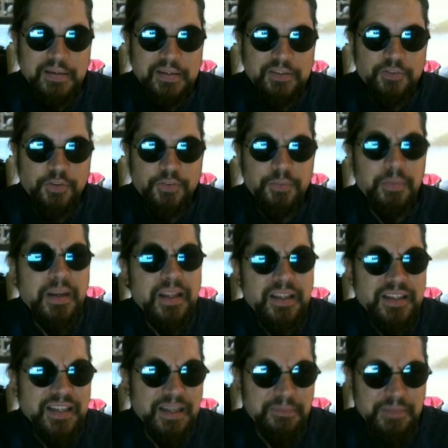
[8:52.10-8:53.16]
So if somebody
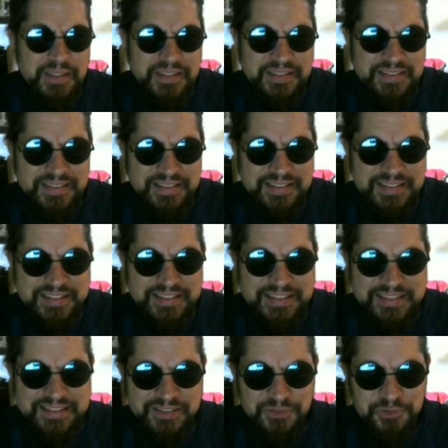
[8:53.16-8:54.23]
could get me
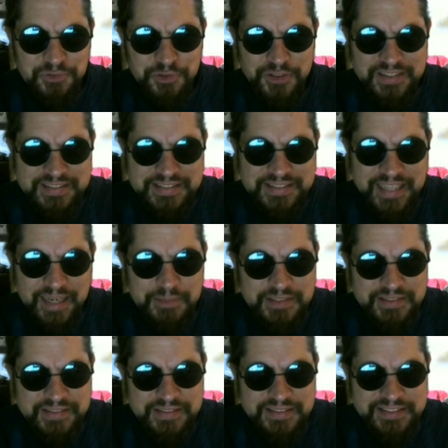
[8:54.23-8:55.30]
or
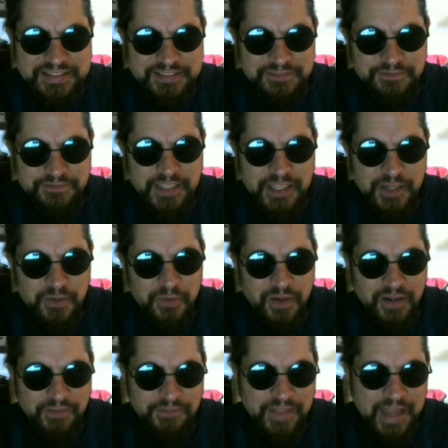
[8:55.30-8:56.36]
examine video
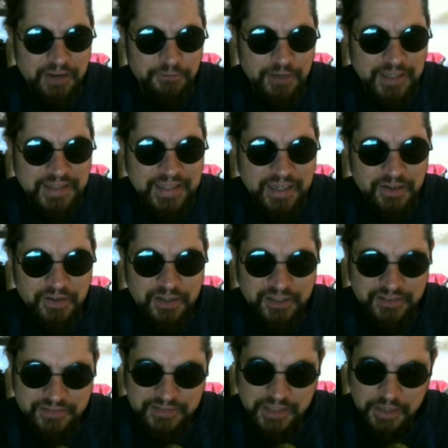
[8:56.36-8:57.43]
of that right there,
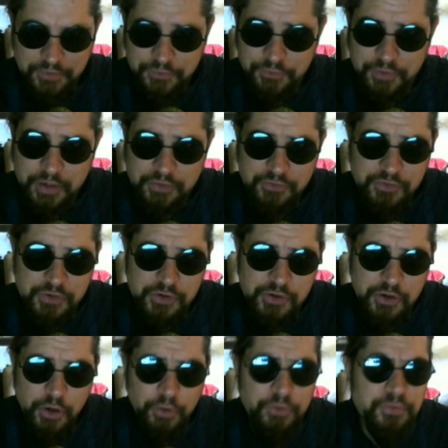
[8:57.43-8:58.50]
Doctor Strange
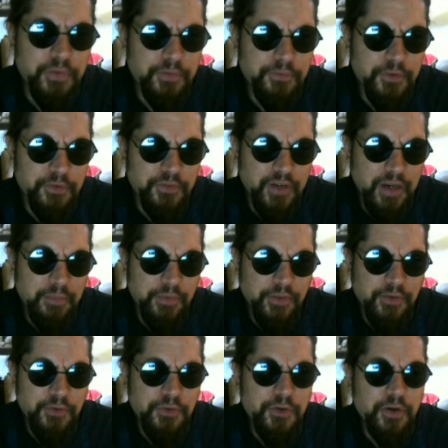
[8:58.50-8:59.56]
goes for the first time to the
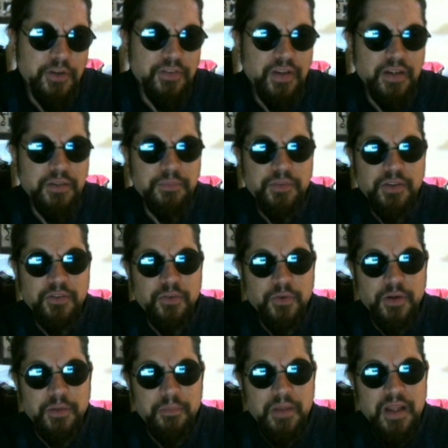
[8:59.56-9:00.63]
New York Sanctum
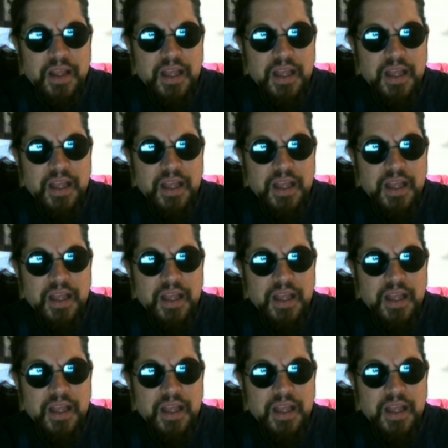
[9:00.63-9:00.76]
Sanctorum.